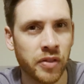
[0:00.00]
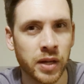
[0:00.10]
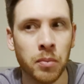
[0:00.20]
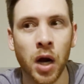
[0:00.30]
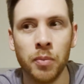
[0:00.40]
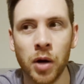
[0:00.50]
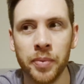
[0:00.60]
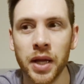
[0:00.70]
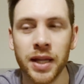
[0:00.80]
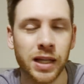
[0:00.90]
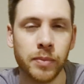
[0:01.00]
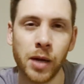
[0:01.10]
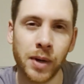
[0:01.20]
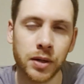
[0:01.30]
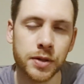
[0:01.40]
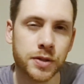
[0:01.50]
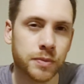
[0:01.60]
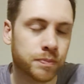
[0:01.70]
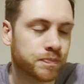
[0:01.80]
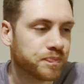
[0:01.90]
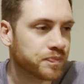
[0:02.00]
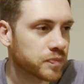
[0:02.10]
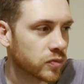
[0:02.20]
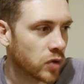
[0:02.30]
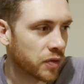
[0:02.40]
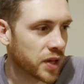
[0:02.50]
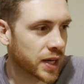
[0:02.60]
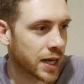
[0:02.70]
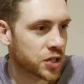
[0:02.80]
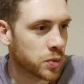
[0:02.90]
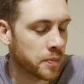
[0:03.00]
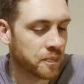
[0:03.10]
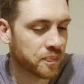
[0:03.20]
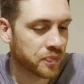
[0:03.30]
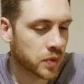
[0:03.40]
I think mine might be an eBay balance rather than a cash one.